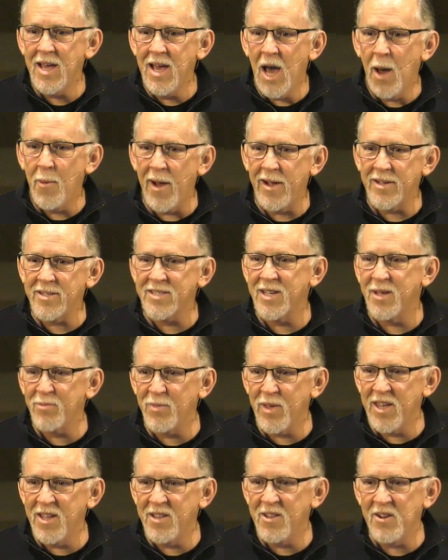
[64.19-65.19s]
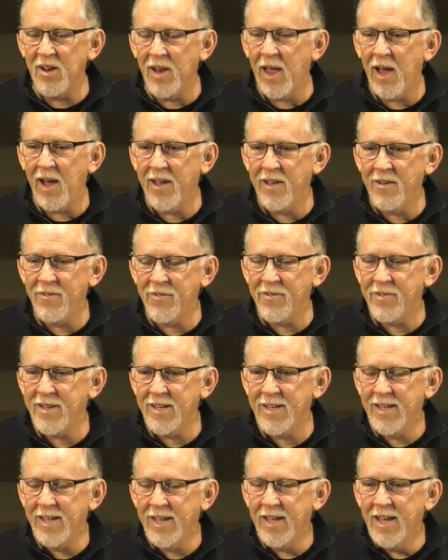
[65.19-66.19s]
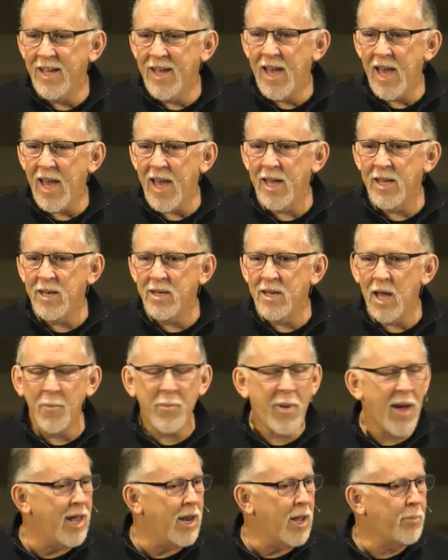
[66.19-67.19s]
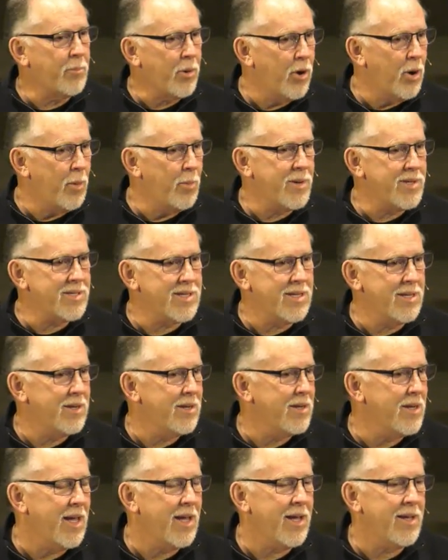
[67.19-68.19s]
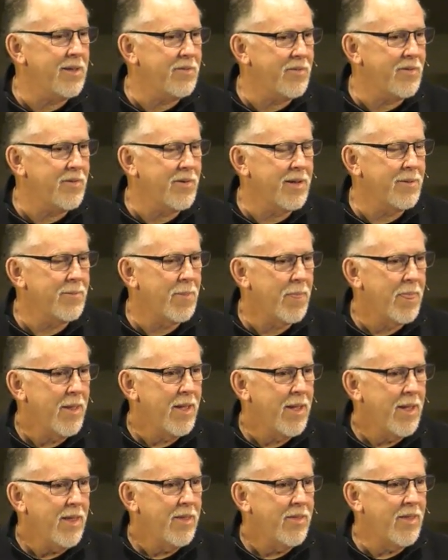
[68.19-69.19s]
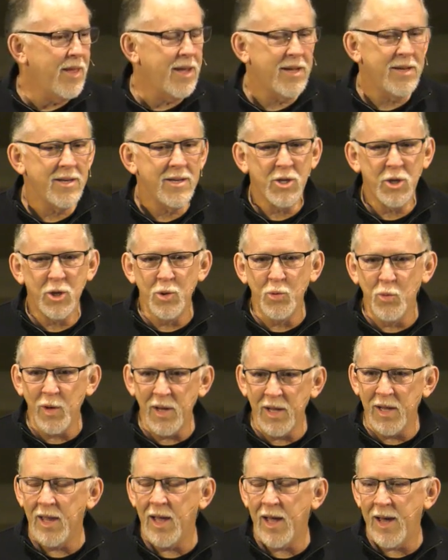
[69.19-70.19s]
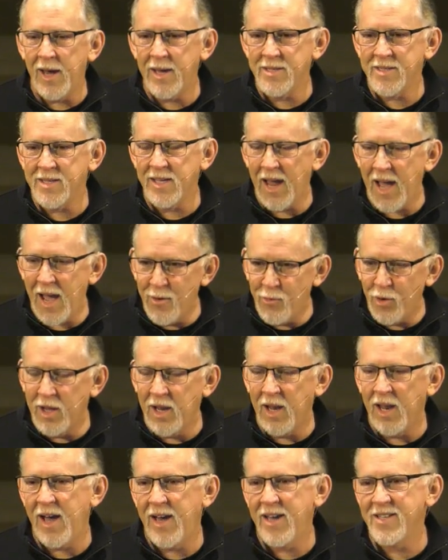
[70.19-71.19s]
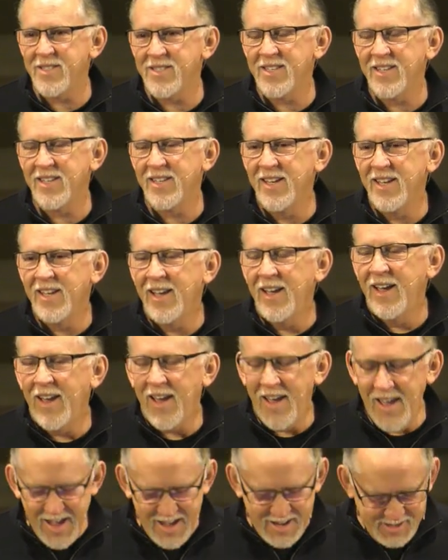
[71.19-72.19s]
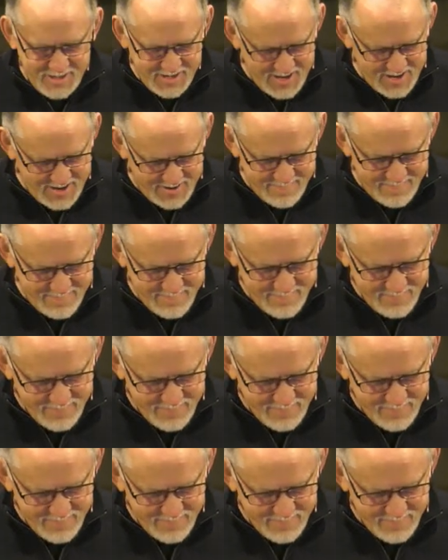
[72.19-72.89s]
about something in your life and about a purpose in your life that you realize, and I realized. And